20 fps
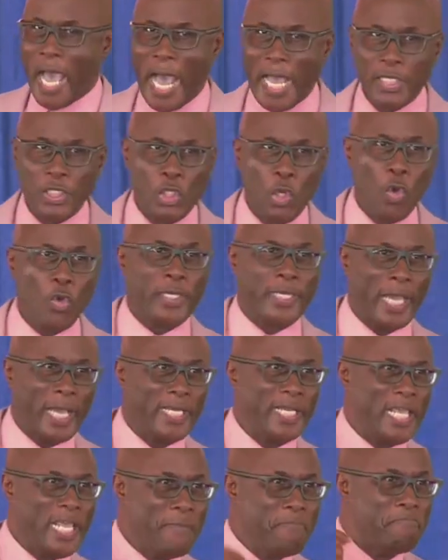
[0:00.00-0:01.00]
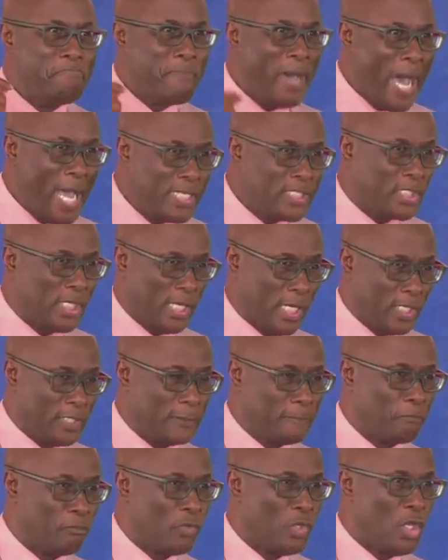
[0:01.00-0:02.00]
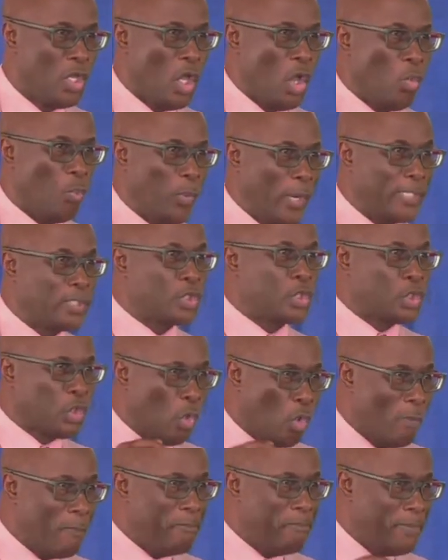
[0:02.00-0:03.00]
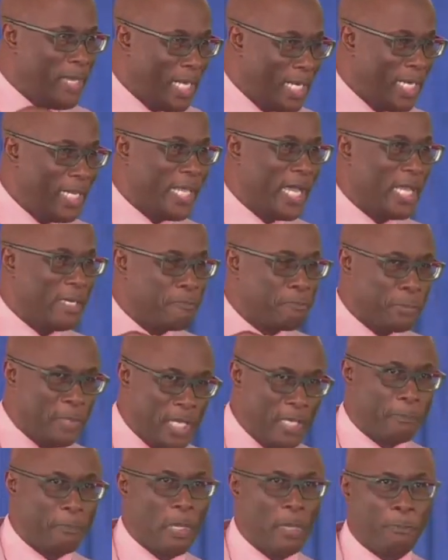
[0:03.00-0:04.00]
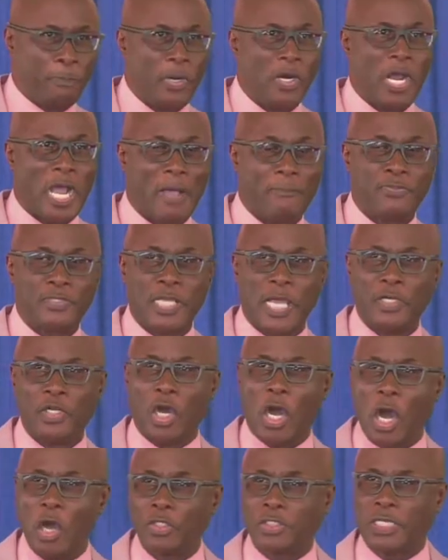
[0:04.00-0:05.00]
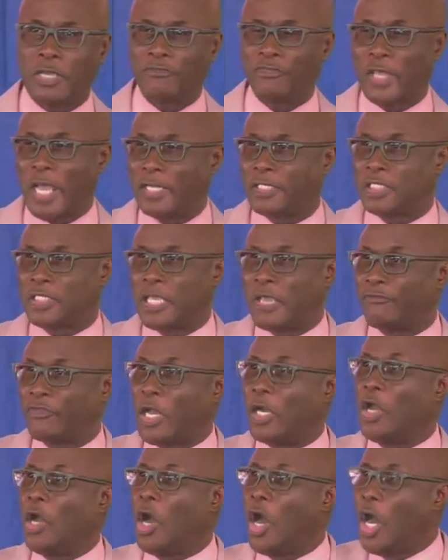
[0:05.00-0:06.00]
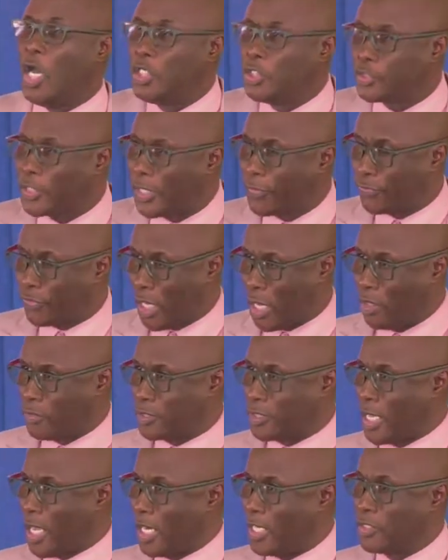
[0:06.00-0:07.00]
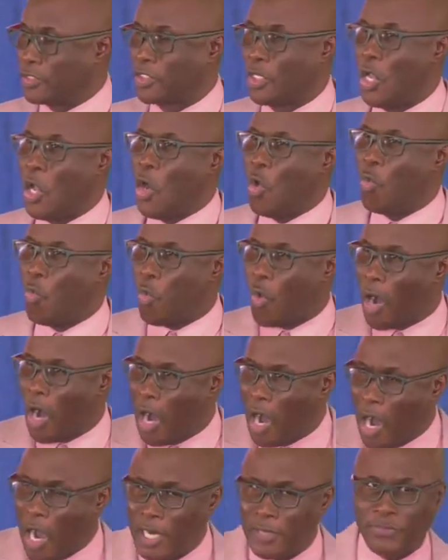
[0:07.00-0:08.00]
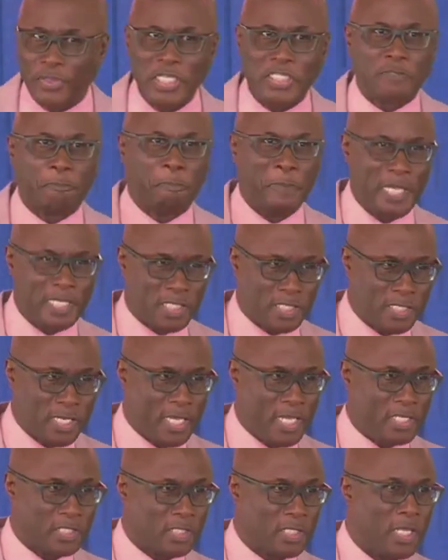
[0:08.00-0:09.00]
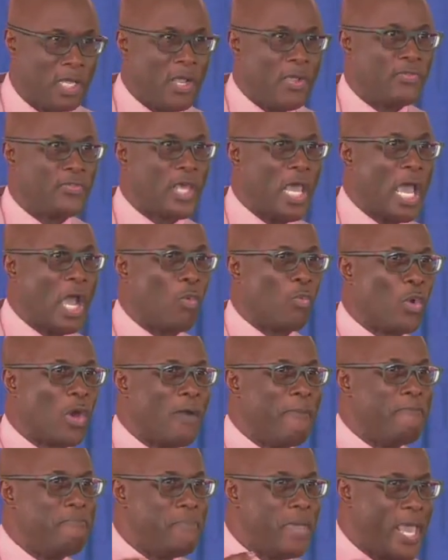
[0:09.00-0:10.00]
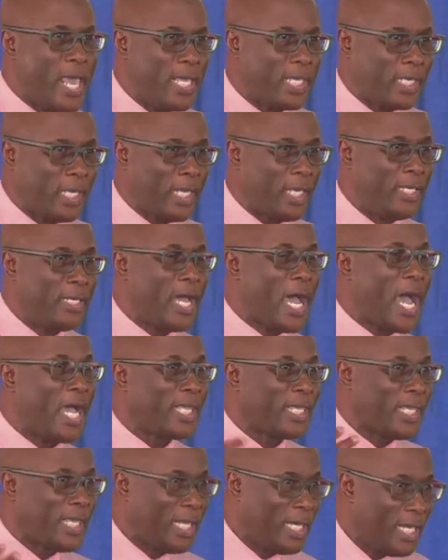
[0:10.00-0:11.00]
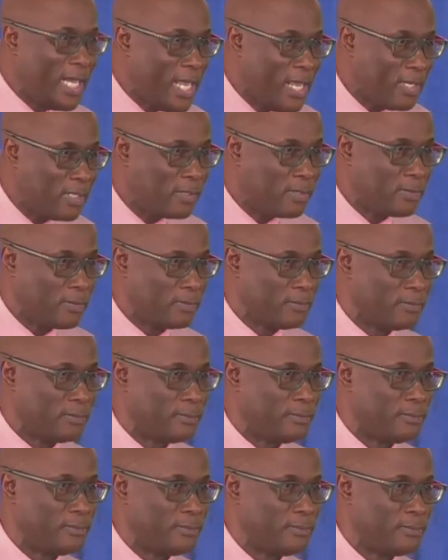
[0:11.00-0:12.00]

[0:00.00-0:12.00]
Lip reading: And you can imagine, with 2 million people perhaps, and out of that several hundred thousands, want this business, they were making a killing.